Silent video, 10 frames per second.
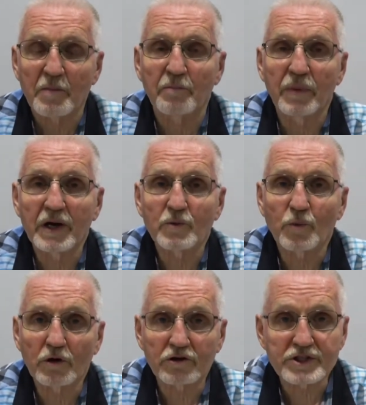But
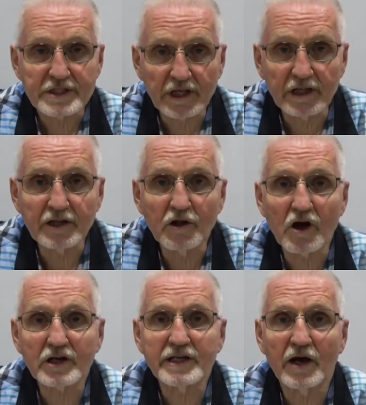we're still in
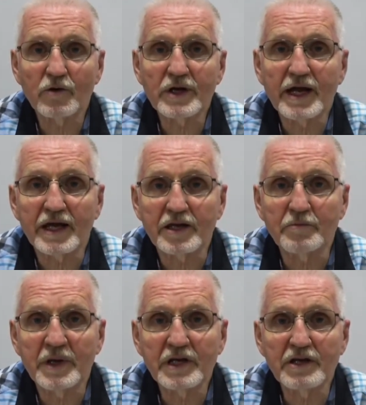lockdown,
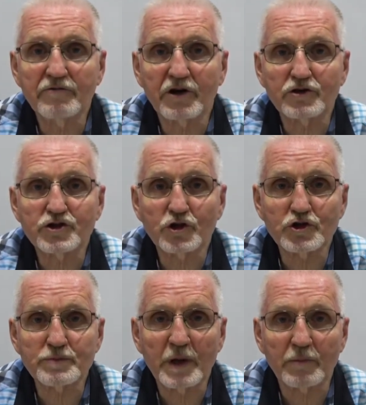and many of our
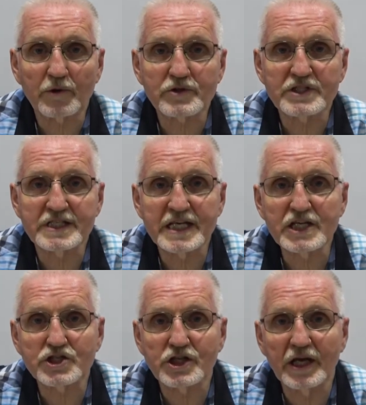church members
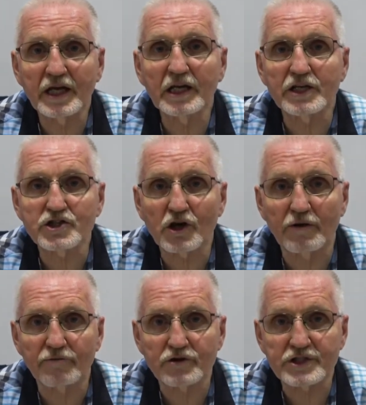teach English
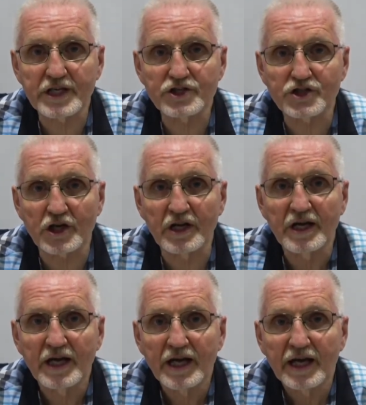conversation
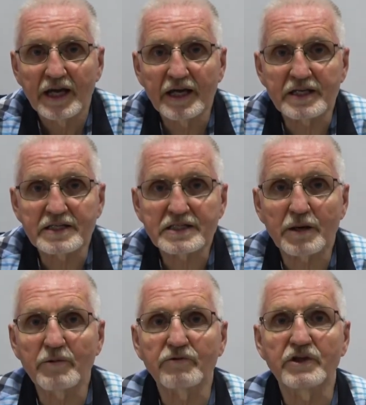in
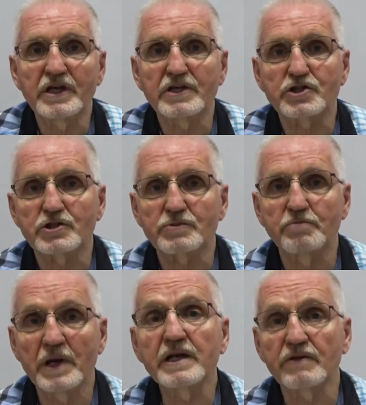
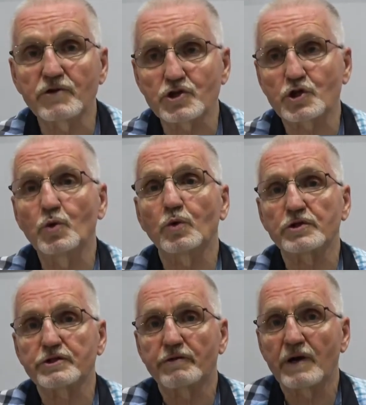many of the
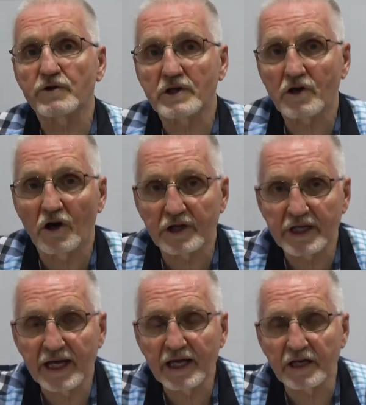schools around
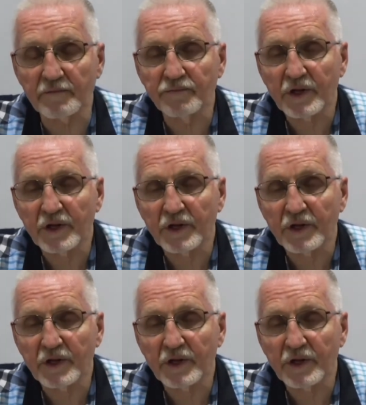Konkan.